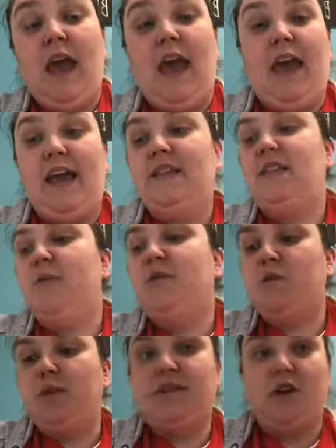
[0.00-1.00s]
And some
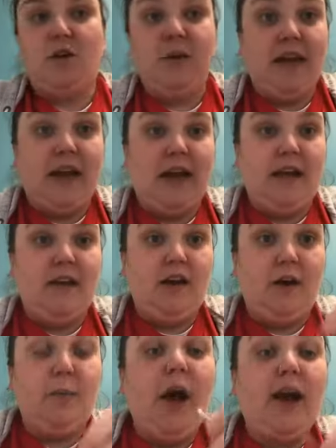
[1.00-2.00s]
Swiss Army
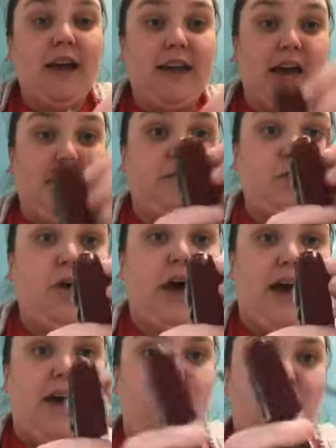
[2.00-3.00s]
pocket knives will
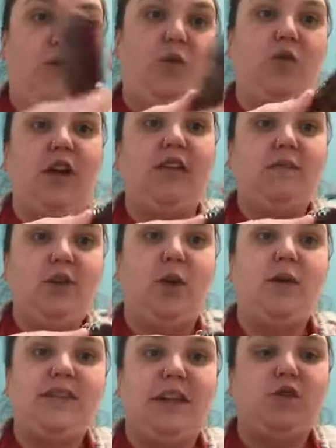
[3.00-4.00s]
have
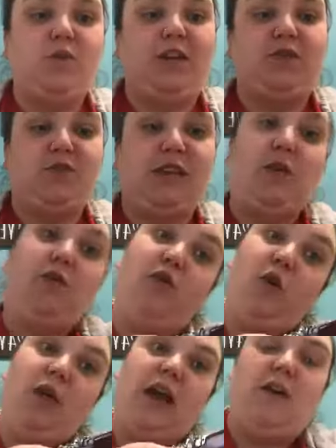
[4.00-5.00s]
a set of tweezers that'll
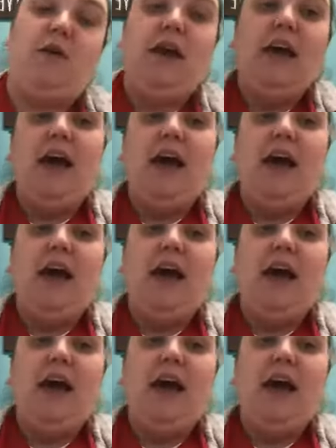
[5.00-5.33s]
fold out.